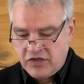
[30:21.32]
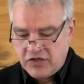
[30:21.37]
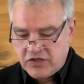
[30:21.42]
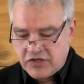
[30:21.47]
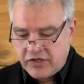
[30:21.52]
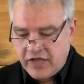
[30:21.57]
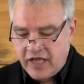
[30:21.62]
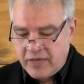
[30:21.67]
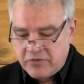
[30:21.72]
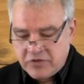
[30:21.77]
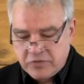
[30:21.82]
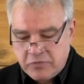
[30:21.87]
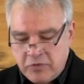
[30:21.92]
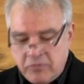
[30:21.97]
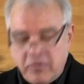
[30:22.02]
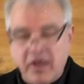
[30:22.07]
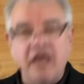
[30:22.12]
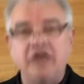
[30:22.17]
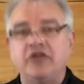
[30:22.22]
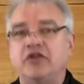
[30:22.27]
This claim has
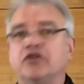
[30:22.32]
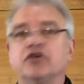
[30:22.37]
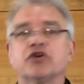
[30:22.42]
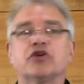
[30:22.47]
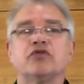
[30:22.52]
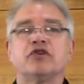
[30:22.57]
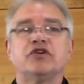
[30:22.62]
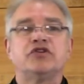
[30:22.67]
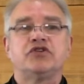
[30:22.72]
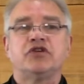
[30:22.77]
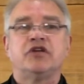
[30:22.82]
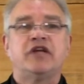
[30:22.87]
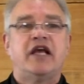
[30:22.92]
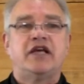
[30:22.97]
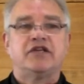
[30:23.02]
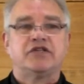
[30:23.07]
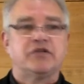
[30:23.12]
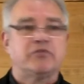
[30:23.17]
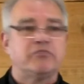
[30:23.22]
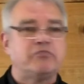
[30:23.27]
been made that the Christian
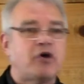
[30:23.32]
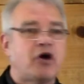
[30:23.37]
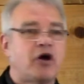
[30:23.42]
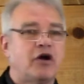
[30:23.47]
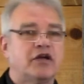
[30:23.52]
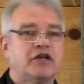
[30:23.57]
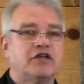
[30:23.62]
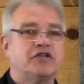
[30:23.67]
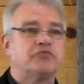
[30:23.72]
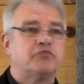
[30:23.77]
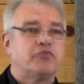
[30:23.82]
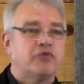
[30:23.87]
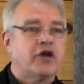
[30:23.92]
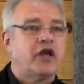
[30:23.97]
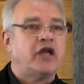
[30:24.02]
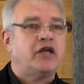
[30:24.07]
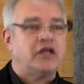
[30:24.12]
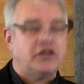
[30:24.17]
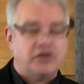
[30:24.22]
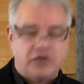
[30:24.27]
has to park his
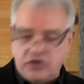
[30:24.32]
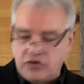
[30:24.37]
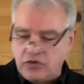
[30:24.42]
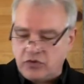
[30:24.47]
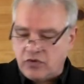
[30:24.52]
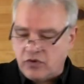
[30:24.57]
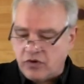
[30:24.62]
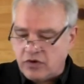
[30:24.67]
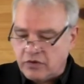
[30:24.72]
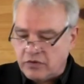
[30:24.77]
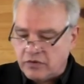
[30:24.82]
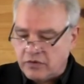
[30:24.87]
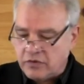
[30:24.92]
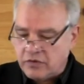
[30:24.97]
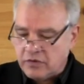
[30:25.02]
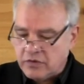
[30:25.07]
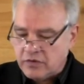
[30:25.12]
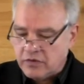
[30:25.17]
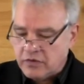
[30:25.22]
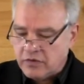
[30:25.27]
brain at the door
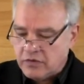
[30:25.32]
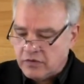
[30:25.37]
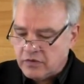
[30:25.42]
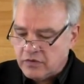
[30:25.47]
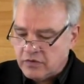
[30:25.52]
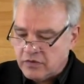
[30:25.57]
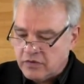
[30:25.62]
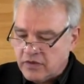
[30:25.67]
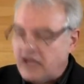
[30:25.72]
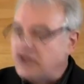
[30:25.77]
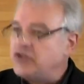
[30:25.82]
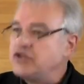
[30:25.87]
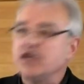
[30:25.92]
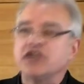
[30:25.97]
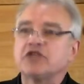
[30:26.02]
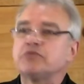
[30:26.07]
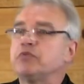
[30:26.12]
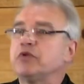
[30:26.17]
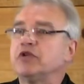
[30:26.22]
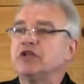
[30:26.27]
and
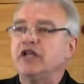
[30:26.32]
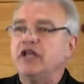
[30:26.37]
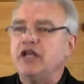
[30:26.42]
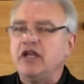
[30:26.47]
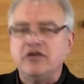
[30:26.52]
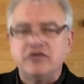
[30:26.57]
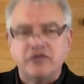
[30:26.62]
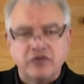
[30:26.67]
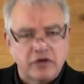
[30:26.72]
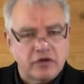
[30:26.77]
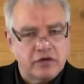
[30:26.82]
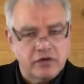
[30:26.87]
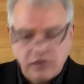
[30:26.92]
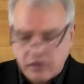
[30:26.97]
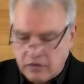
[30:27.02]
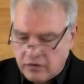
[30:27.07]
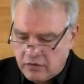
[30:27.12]
just believe?